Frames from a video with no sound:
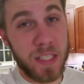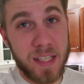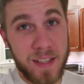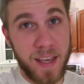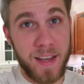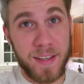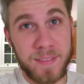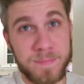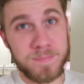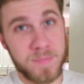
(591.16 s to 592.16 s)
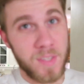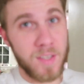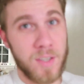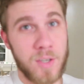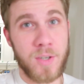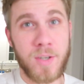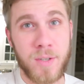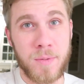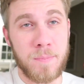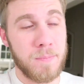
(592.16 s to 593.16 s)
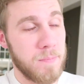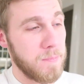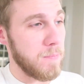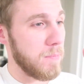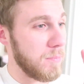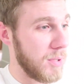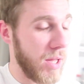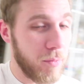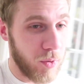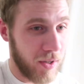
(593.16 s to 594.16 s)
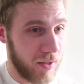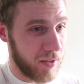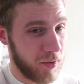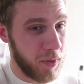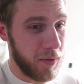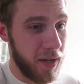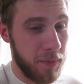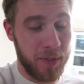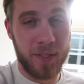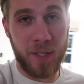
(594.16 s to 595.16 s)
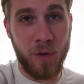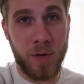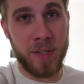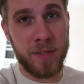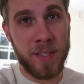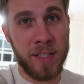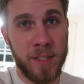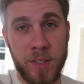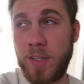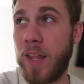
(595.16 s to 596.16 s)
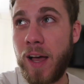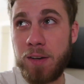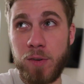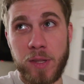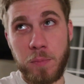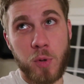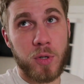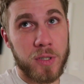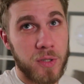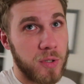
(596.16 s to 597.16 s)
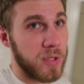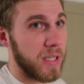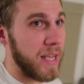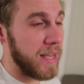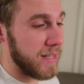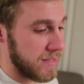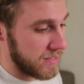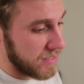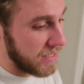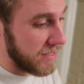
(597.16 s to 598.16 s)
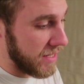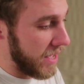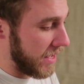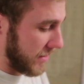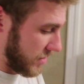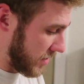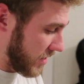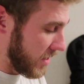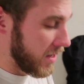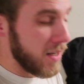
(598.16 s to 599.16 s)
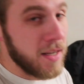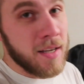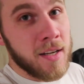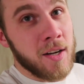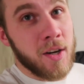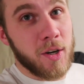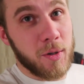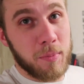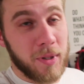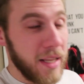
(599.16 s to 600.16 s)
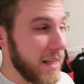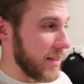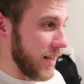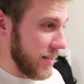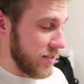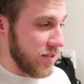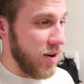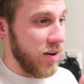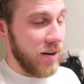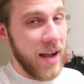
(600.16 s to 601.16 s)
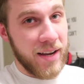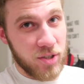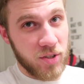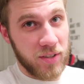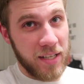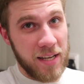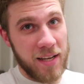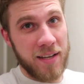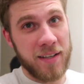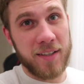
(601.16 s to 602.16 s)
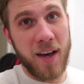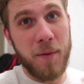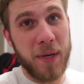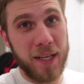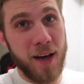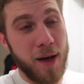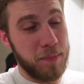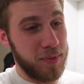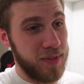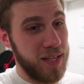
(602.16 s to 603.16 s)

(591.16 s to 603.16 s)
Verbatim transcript: we did get her blood work. We were able to go online on the portal and see that her platelets are actually coming up.